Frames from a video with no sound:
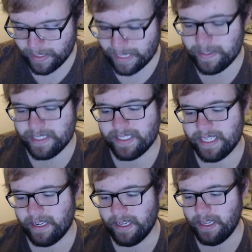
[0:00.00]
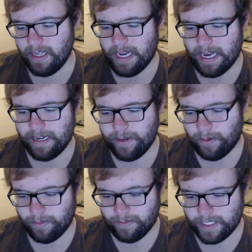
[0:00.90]
with that being said, I don't
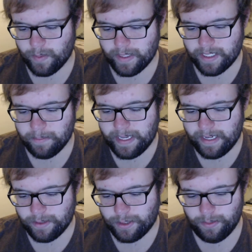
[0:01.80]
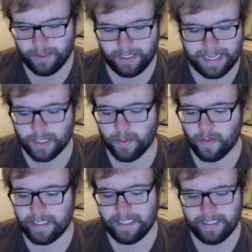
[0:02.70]
know. This one compared to the last
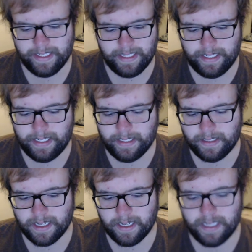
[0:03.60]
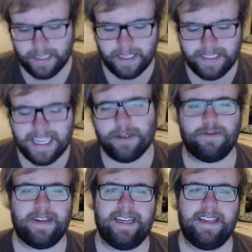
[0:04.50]
one is a
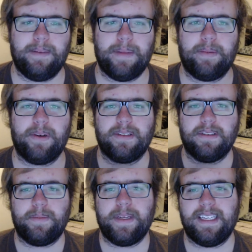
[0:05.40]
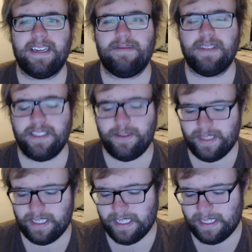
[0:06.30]
downgrade, in my personal opinion. I really do
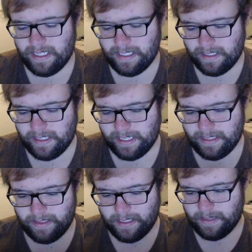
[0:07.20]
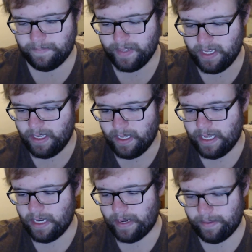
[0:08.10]
think that it is. And
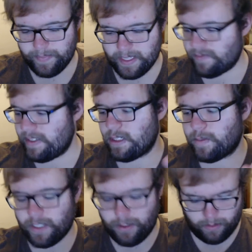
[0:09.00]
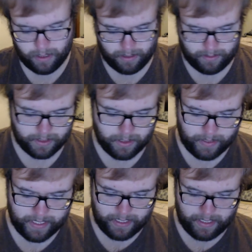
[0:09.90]
anyway, this video has been too long. Let's
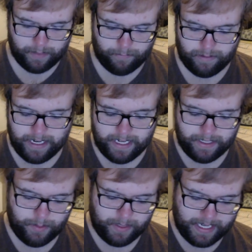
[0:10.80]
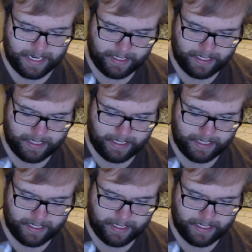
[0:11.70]
go ahead and get right into it,